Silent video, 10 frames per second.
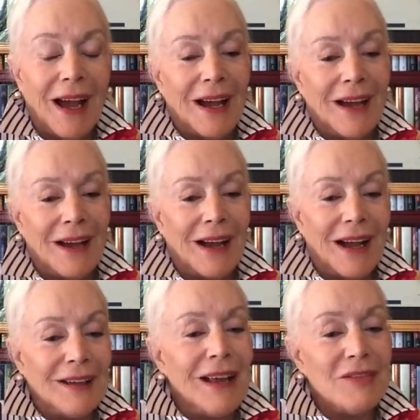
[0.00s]

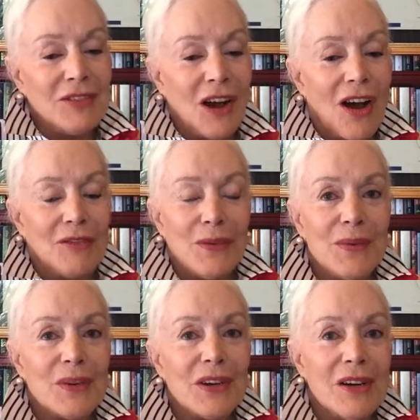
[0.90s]
I left off, we
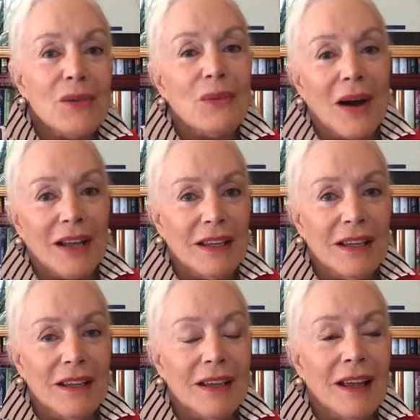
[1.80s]
were in
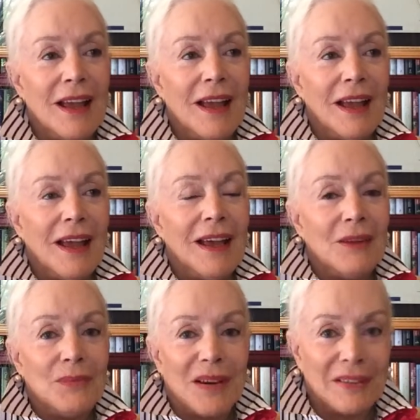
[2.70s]
Hawaii,
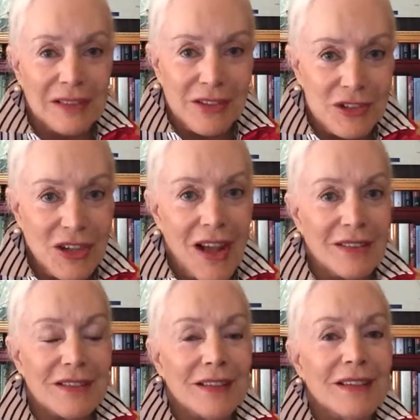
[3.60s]
and President
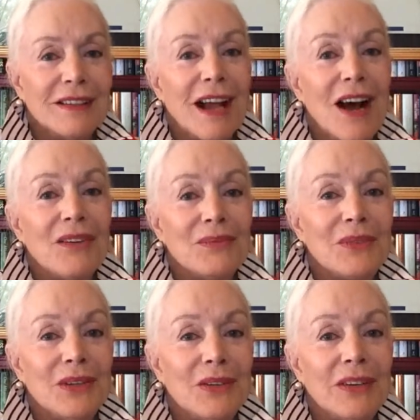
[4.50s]
Johnson had come
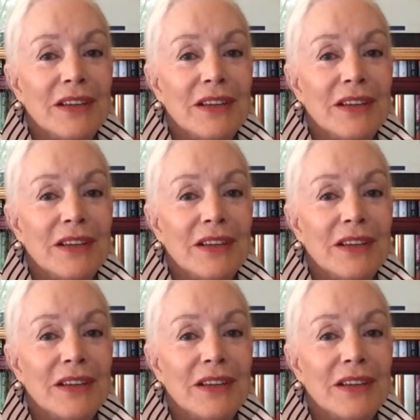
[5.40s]
to